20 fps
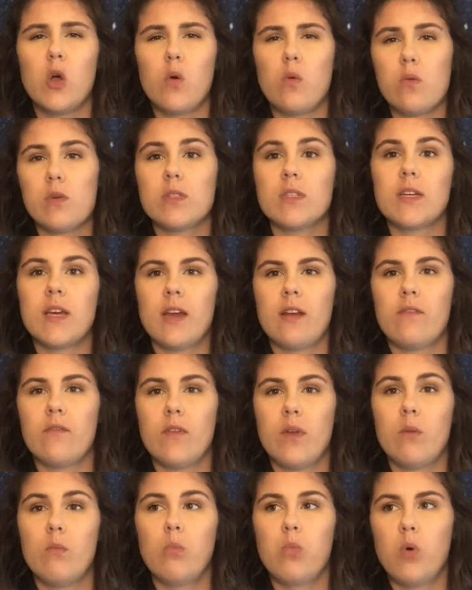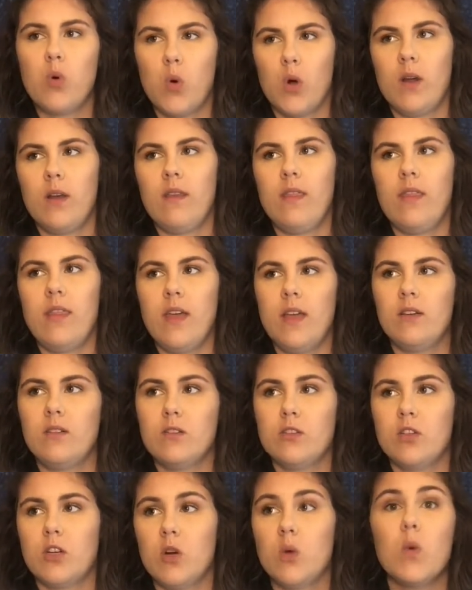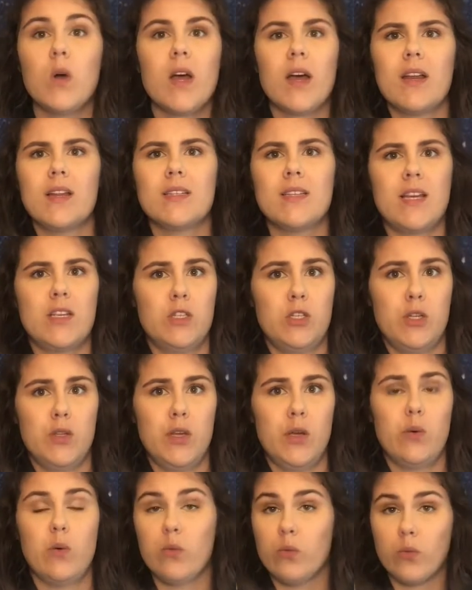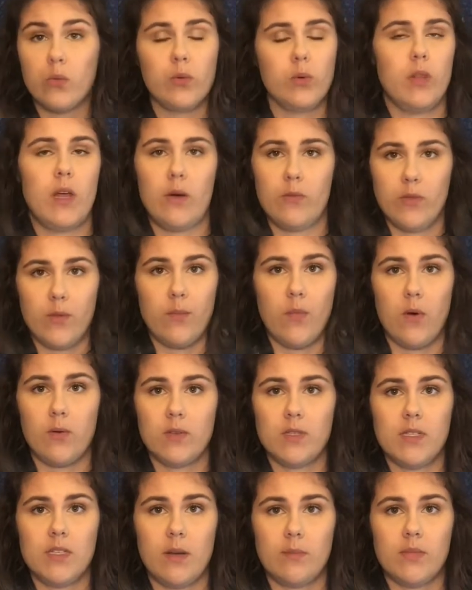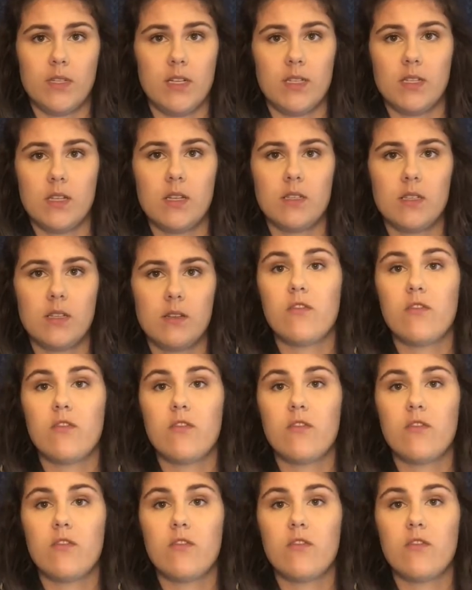What's the kind of important things, or what kind of tests do you think will rule out the most substances?